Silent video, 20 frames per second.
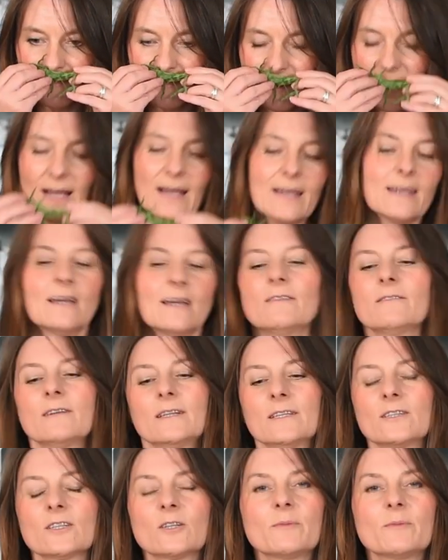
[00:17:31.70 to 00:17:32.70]
I have
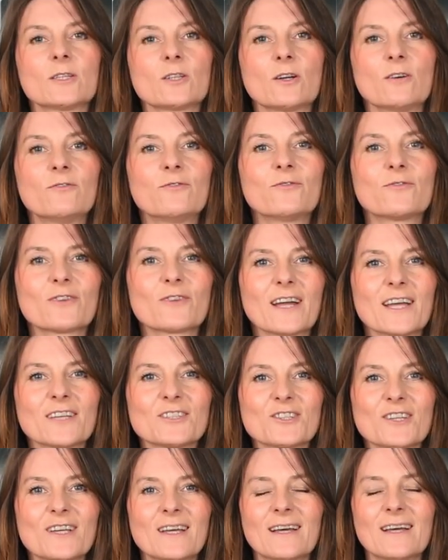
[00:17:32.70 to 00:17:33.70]
a little bit of
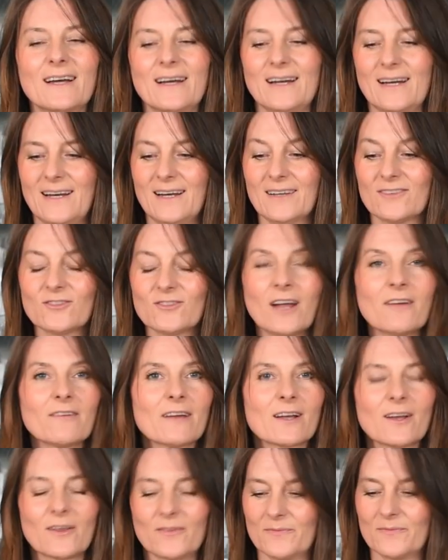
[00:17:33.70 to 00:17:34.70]
fresh
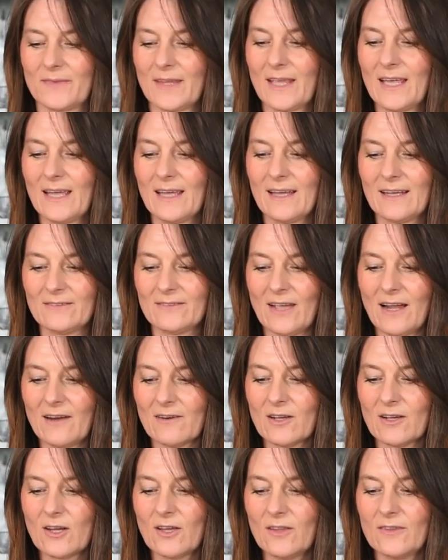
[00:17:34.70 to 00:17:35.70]
tarragon.
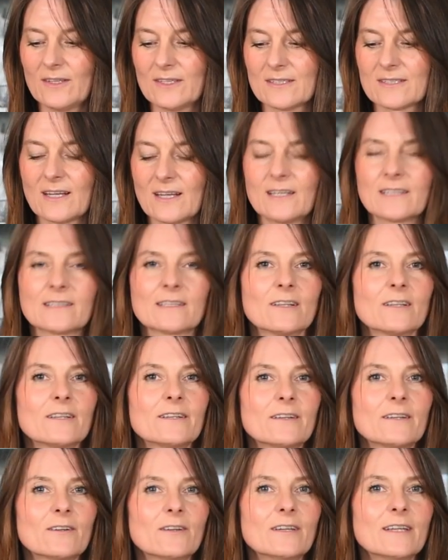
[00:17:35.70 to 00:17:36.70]
Tarragon is a
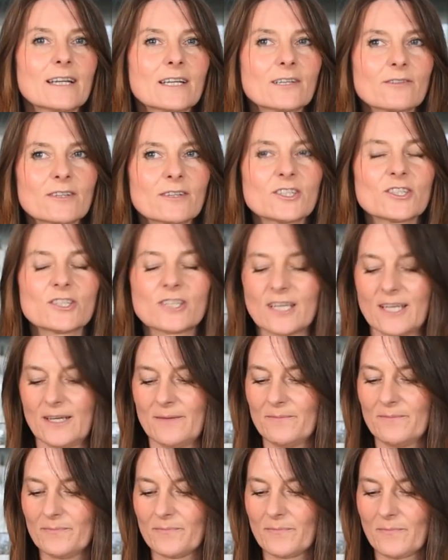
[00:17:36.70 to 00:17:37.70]
little
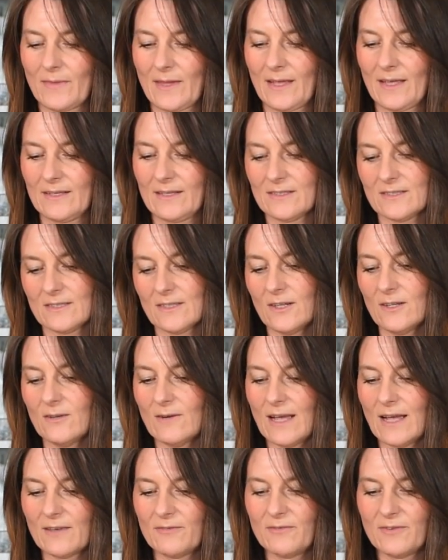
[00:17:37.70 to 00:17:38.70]
licoricey, so
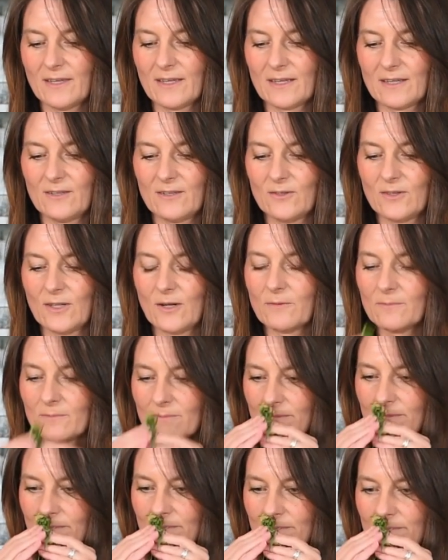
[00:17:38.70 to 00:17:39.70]
I think, you know,
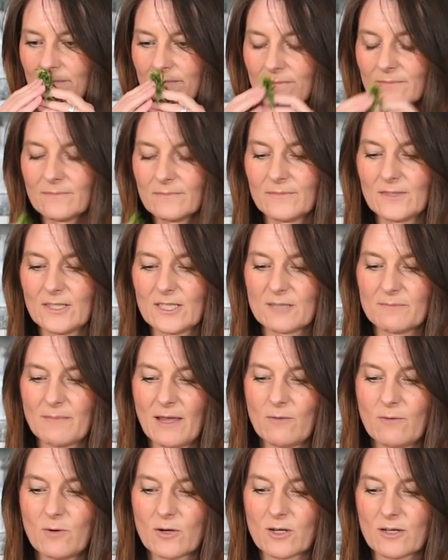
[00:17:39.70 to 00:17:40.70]
this
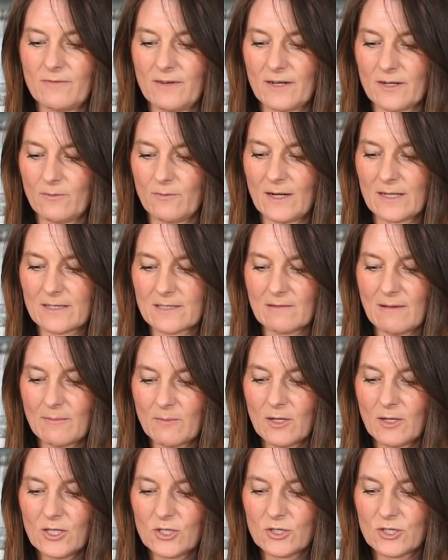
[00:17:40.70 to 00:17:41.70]
may work very well. So
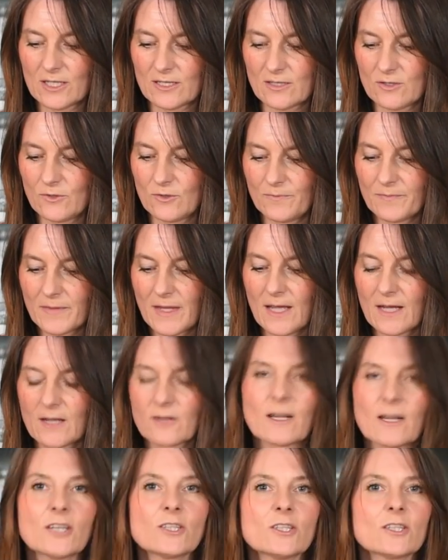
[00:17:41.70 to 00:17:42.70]
I'm going just to
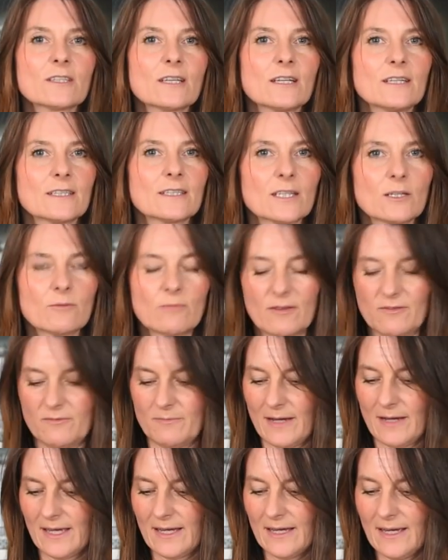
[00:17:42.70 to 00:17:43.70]
crush it a little
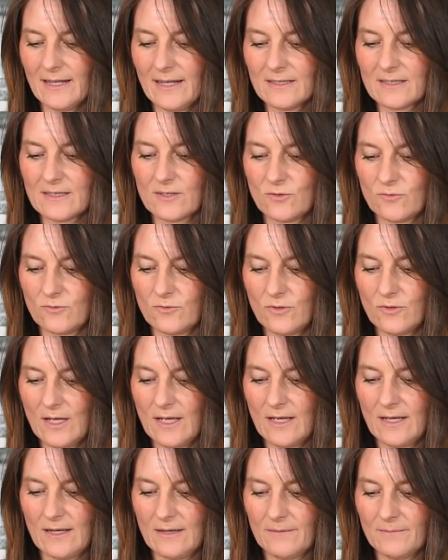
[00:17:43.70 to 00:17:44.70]
with my hands, to
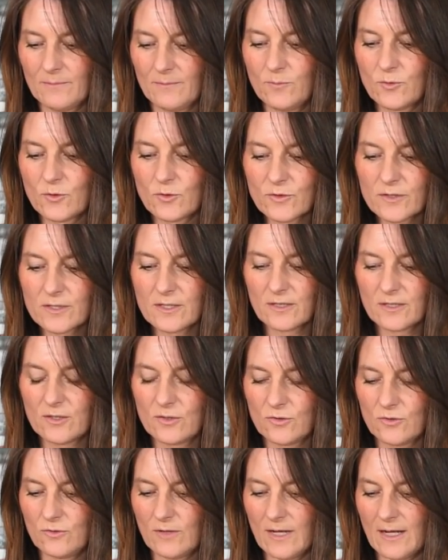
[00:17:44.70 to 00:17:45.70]
bruise it,
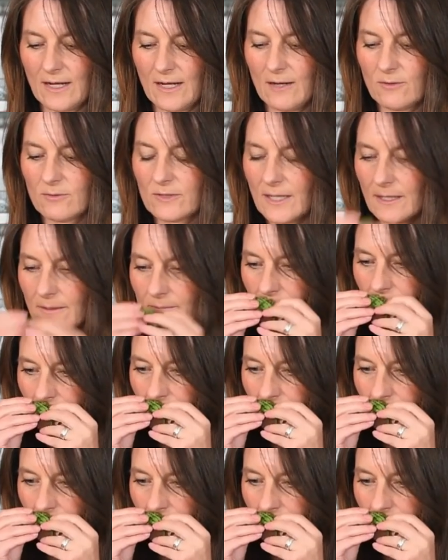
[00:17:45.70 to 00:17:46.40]
to allow the